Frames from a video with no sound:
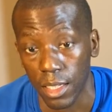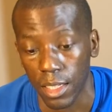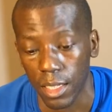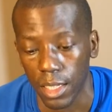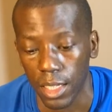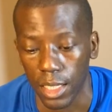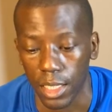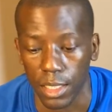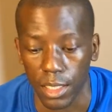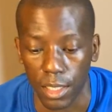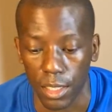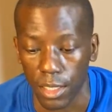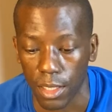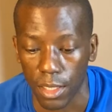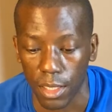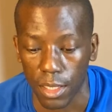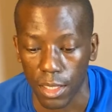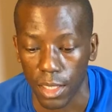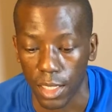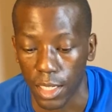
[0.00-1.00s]
until
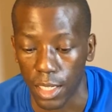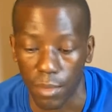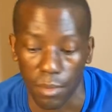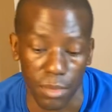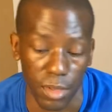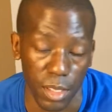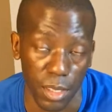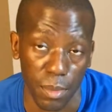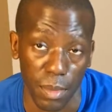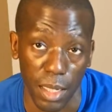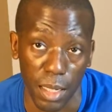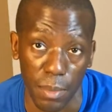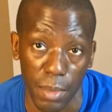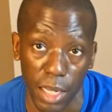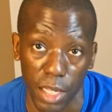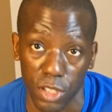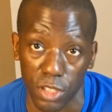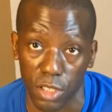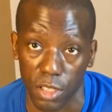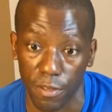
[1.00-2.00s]
I'm
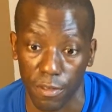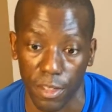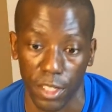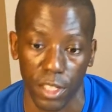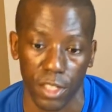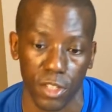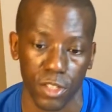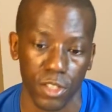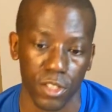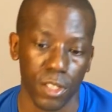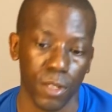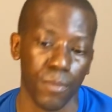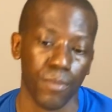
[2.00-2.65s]
actually finished.